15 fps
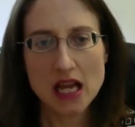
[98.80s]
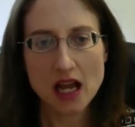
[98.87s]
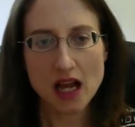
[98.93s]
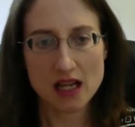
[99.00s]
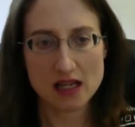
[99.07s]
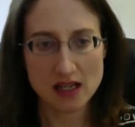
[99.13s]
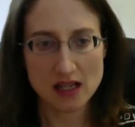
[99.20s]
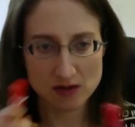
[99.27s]

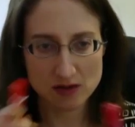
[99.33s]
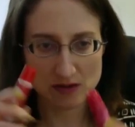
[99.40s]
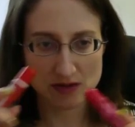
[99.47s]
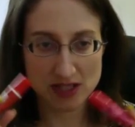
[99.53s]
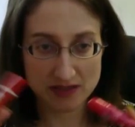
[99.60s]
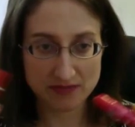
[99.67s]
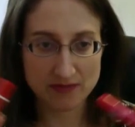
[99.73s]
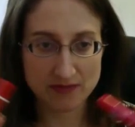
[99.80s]
Another
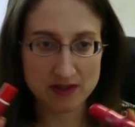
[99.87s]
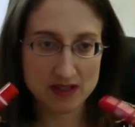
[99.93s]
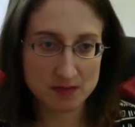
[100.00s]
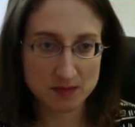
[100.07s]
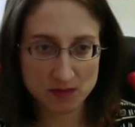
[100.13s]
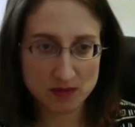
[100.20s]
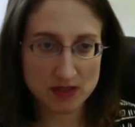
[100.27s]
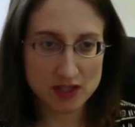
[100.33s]
difference
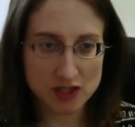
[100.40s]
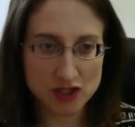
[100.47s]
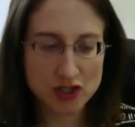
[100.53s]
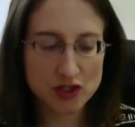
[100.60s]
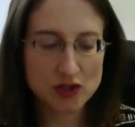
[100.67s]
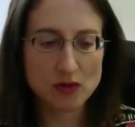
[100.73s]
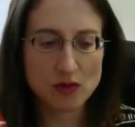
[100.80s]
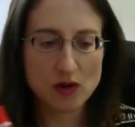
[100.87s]
between the
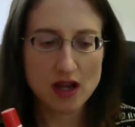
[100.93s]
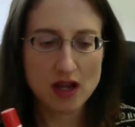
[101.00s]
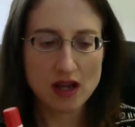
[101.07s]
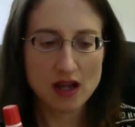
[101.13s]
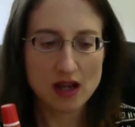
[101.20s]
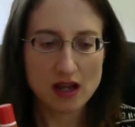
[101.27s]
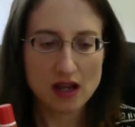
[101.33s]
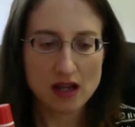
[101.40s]
two,
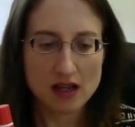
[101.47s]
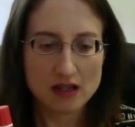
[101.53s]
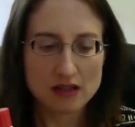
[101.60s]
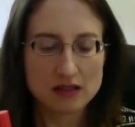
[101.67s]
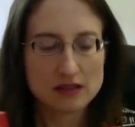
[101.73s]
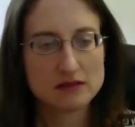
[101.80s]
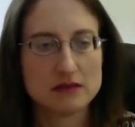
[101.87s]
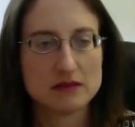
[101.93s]

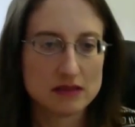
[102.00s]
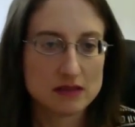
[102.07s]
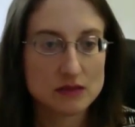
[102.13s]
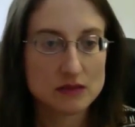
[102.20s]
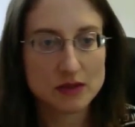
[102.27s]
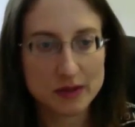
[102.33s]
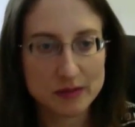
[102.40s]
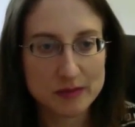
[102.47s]

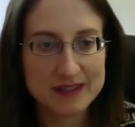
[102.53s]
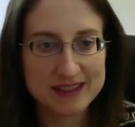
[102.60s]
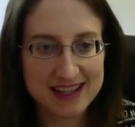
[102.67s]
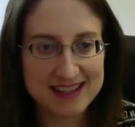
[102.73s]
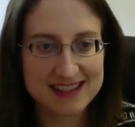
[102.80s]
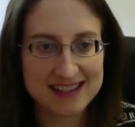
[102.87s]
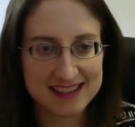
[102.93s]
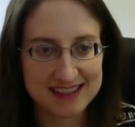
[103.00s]
well,
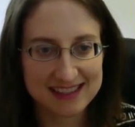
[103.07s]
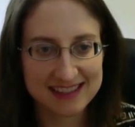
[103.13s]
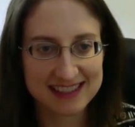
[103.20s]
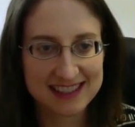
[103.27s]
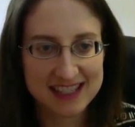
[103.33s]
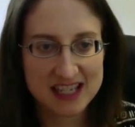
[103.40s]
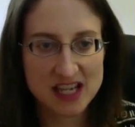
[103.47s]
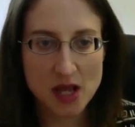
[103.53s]
besides the
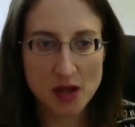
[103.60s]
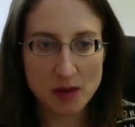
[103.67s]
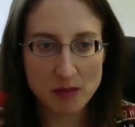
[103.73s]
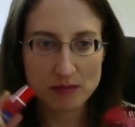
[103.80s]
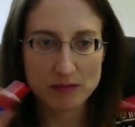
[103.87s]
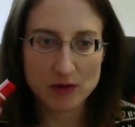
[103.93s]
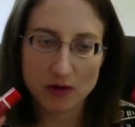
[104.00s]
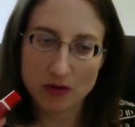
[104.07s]

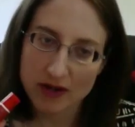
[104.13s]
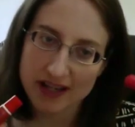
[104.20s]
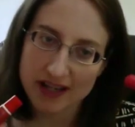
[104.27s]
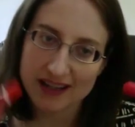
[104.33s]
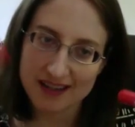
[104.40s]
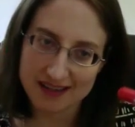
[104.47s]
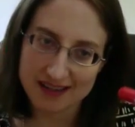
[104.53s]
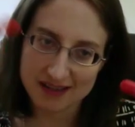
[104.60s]

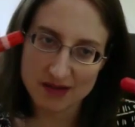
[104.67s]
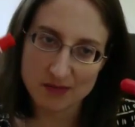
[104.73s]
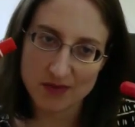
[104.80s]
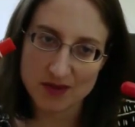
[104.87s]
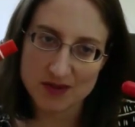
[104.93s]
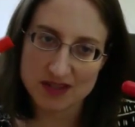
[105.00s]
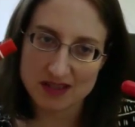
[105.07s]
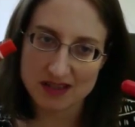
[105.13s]
Korean
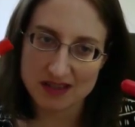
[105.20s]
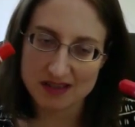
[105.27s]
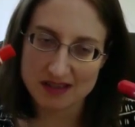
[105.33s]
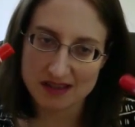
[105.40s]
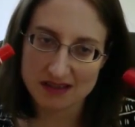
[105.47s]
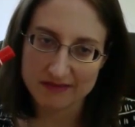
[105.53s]
versus